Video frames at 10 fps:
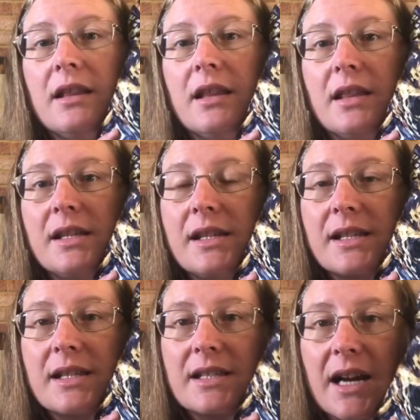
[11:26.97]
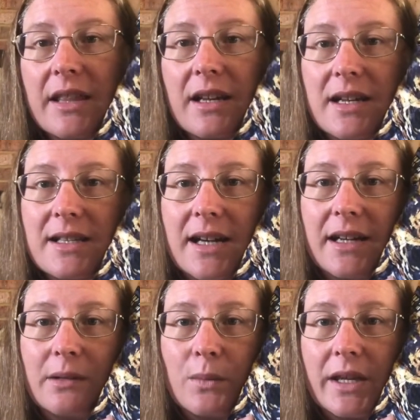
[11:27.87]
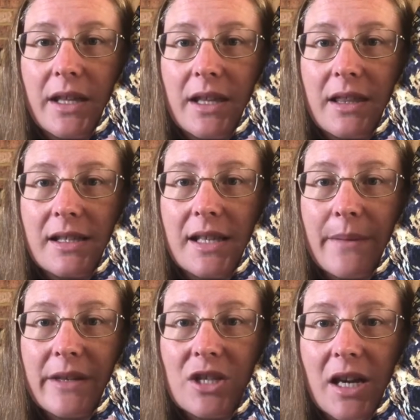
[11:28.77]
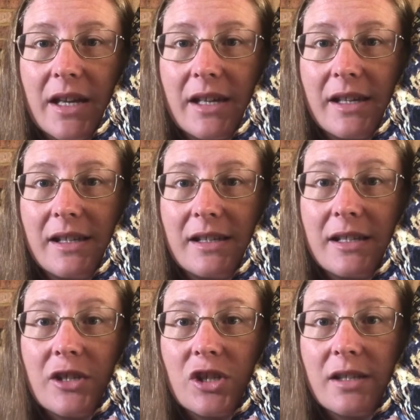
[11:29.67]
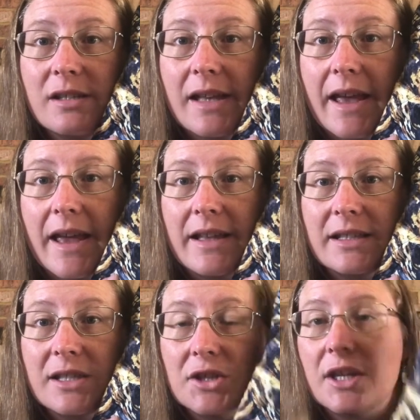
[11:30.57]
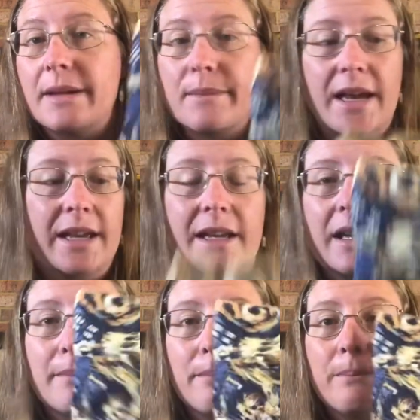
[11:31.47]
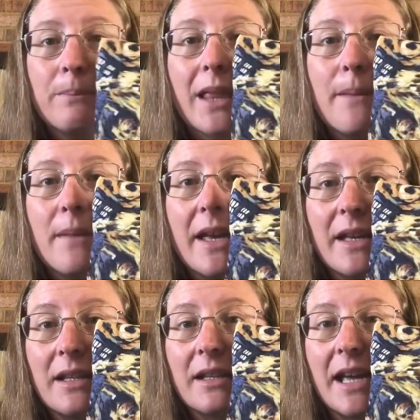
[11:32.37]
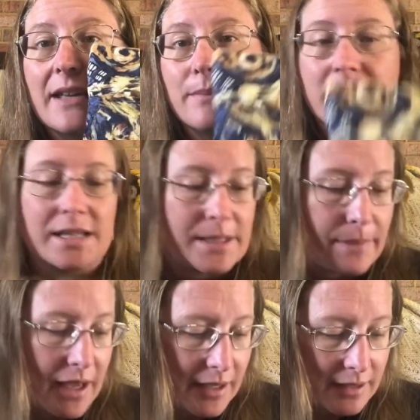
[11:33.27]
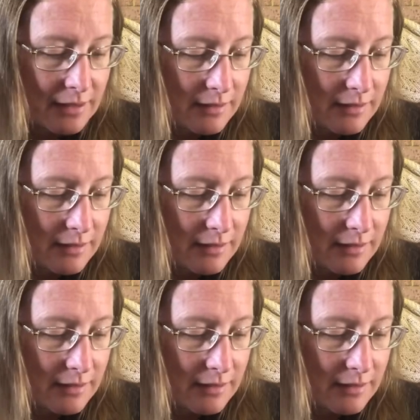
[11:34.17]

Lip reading: This is a start that I started with Sammy J Stitches and Stitching May, and Megan gave me this bag.